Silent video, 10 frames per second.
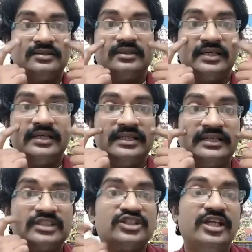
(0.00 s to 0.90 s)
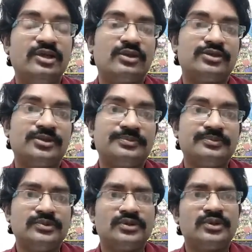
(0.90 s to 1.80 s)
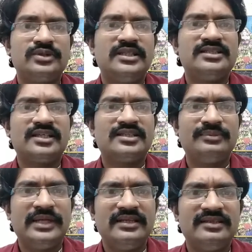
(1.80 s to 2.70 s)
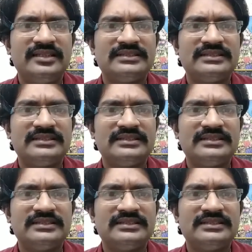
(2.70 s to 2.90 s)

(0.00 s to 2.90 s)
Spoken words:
the skin also. So these are the main things,